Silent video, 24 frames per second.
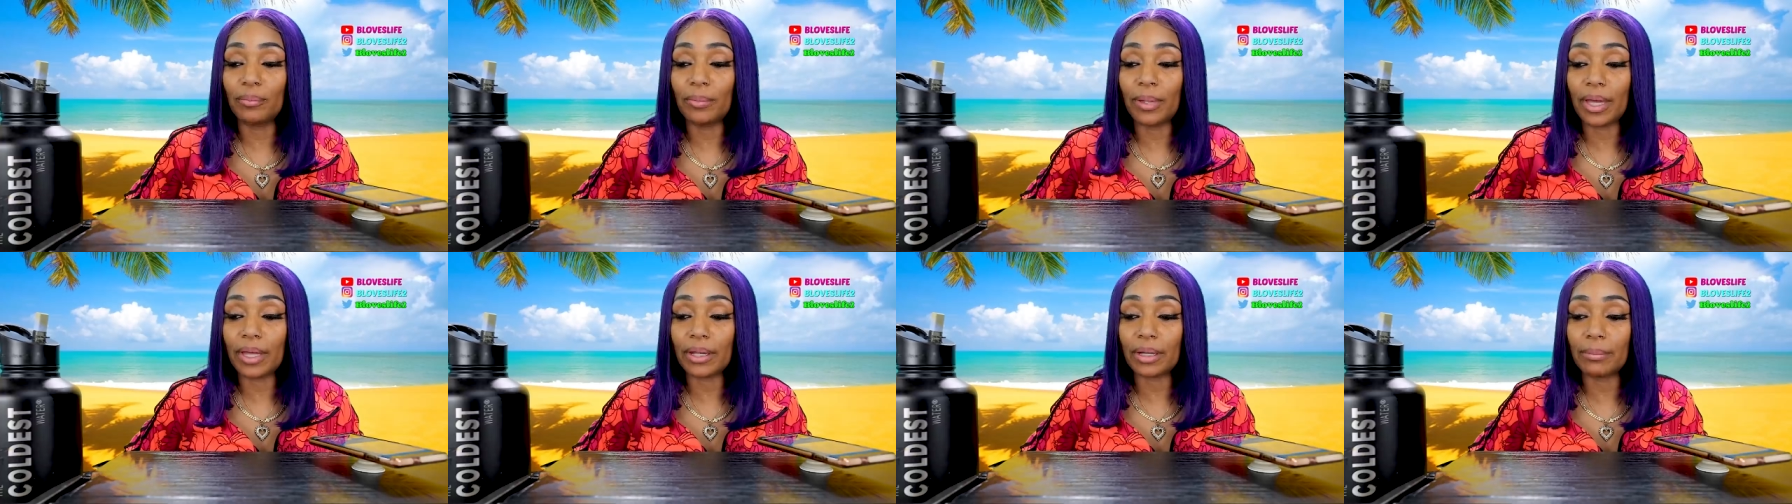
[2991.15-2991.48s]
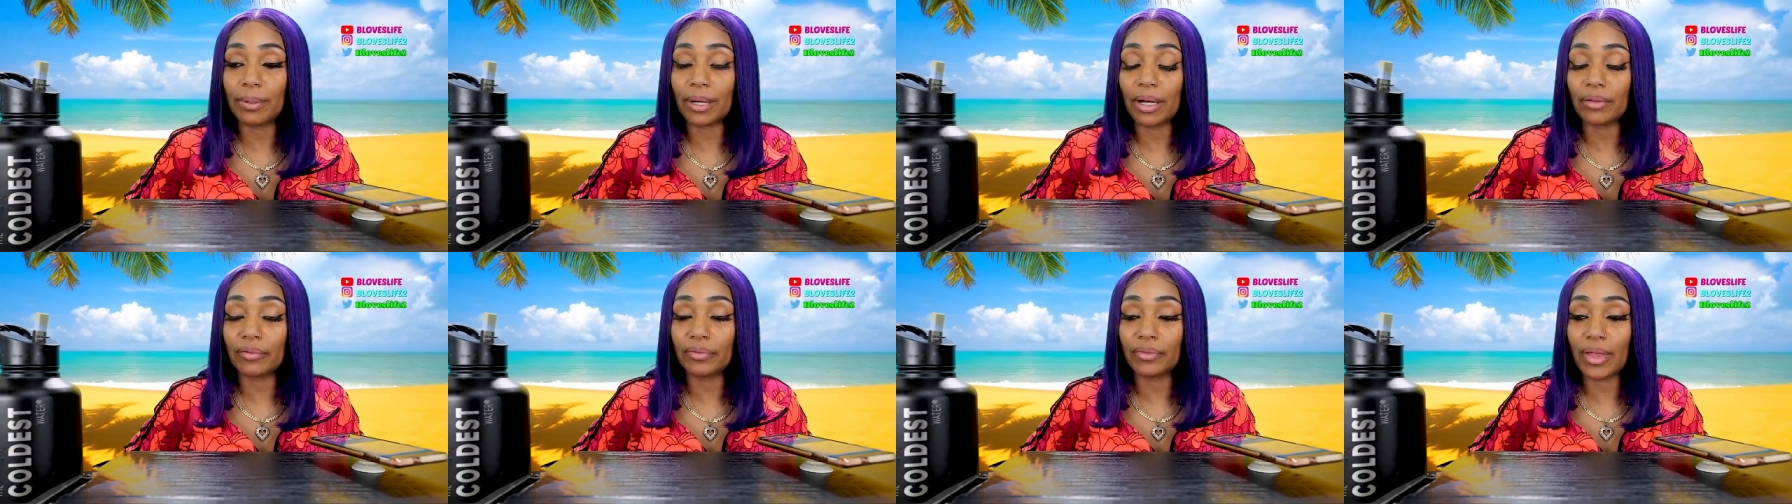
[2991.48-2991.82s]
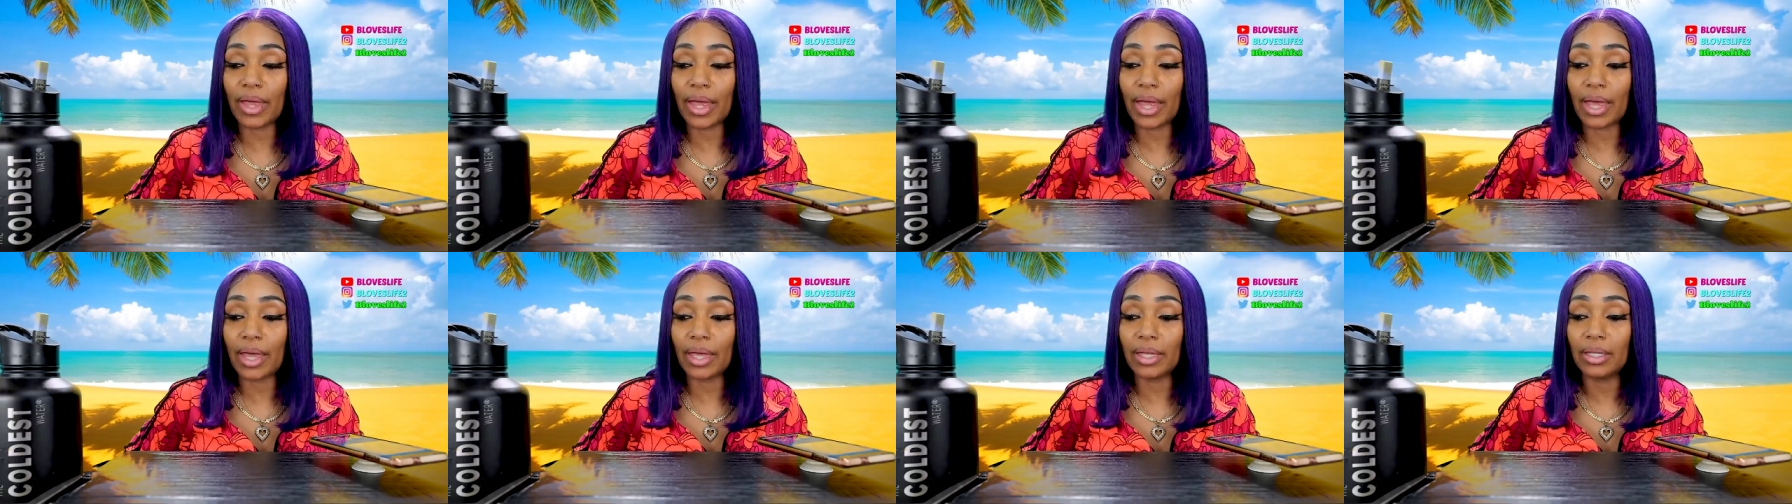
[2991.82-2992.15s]
bad about
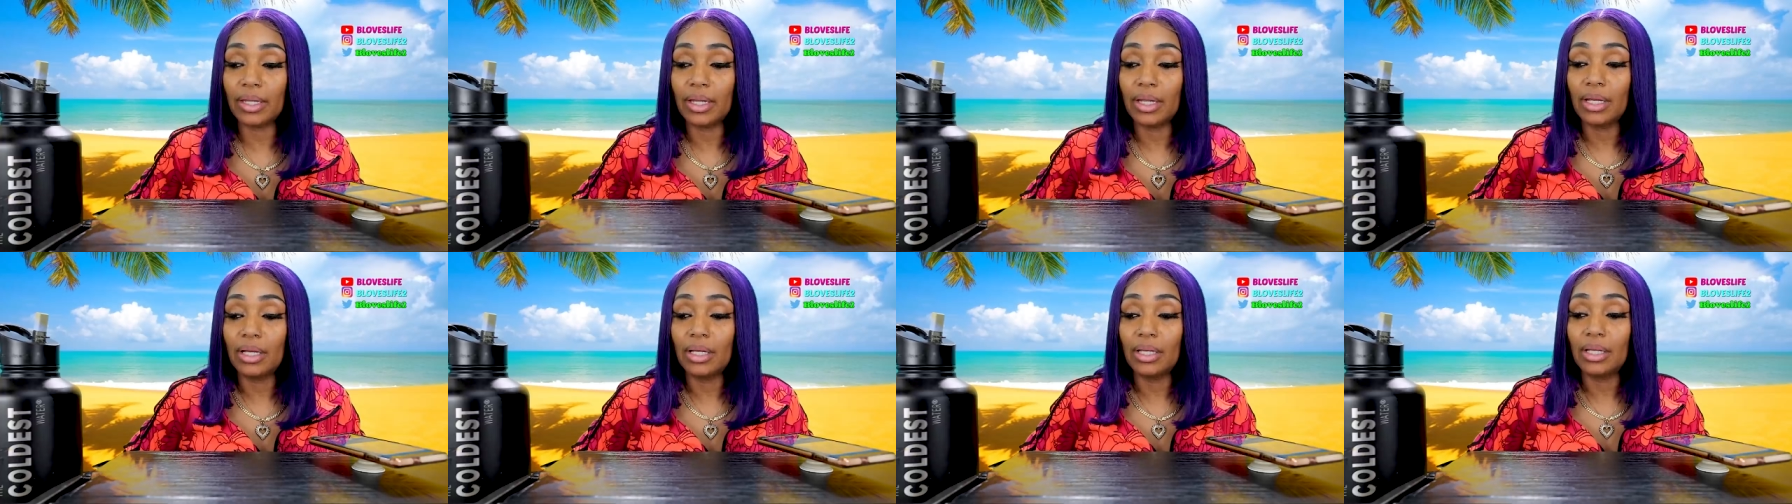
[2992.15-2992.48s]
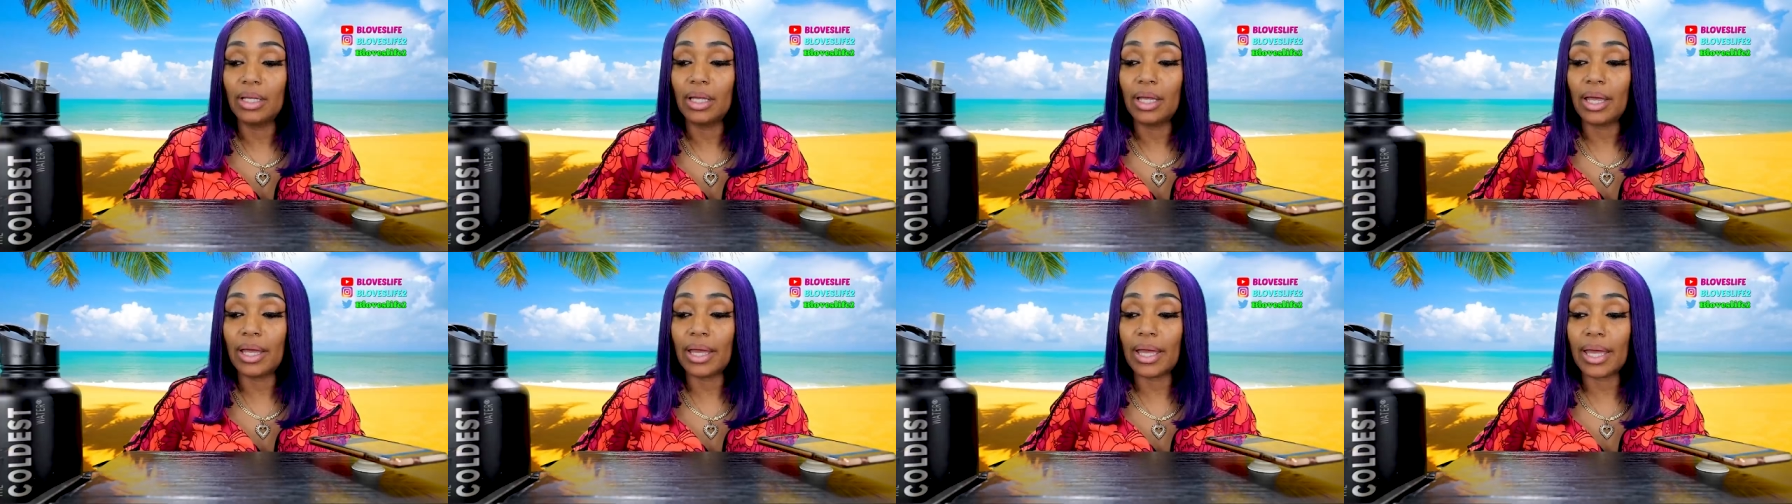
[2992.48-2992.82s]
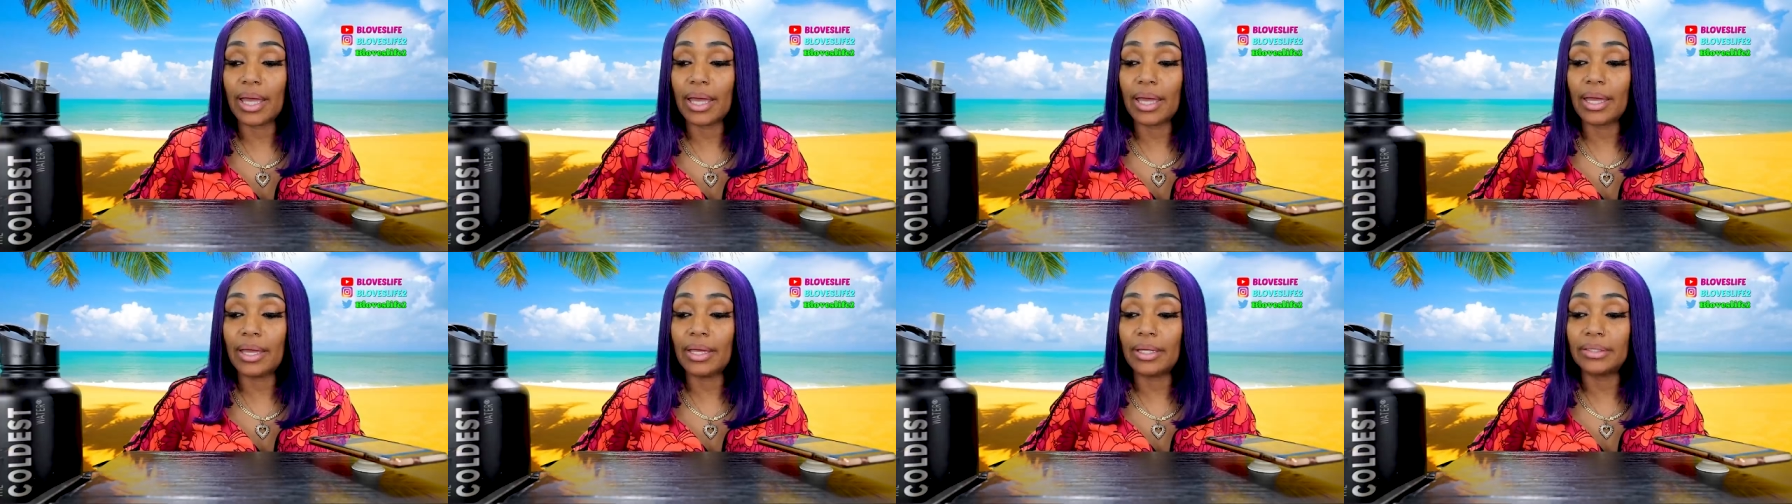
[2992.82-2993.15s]
that
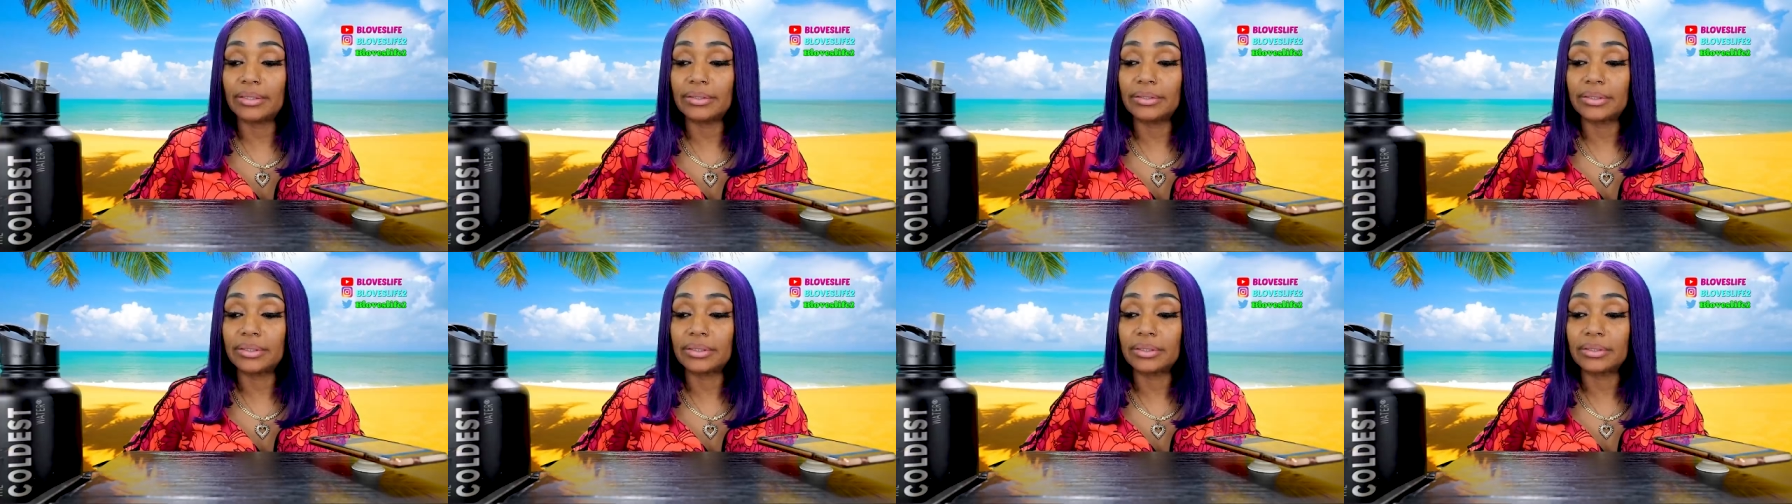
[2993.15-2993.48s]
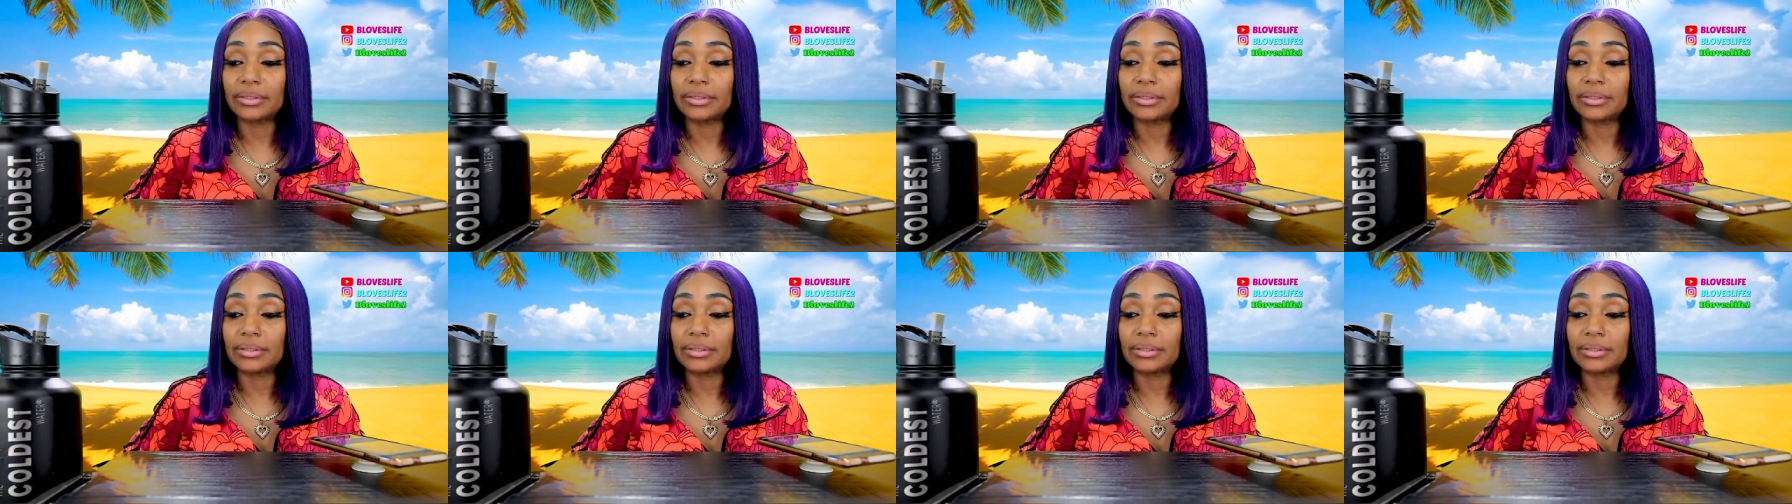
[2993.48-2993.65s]
and